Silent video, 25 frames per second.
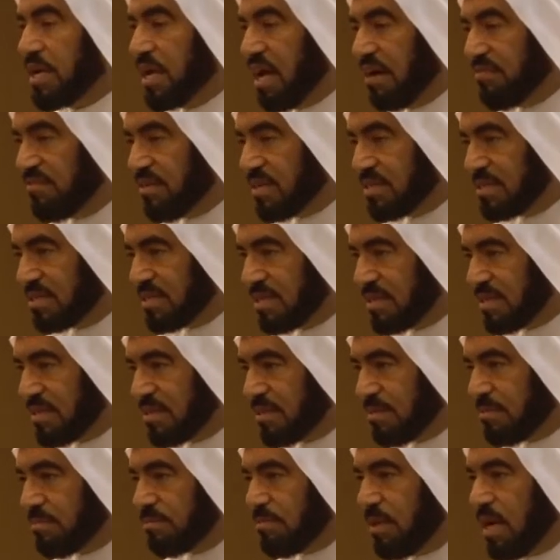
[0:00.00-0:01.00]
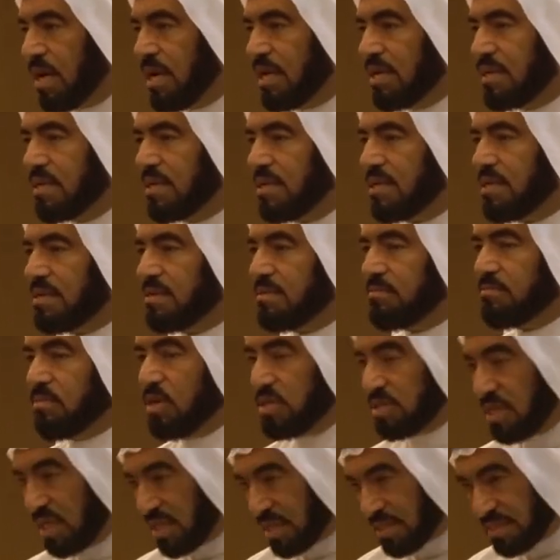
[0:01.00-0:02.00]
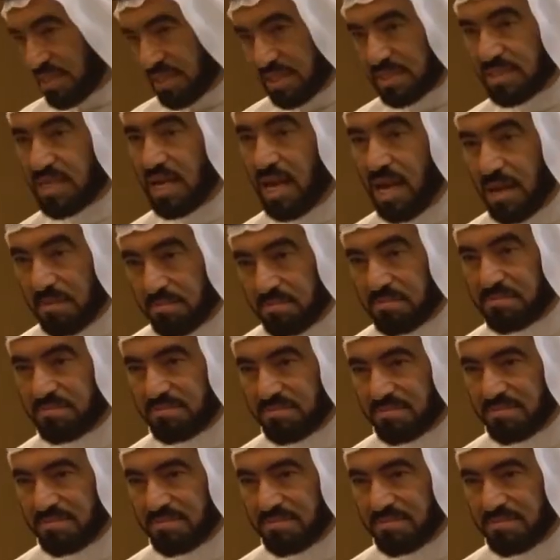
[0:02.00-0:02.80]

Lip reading: be governed by moderate Islam.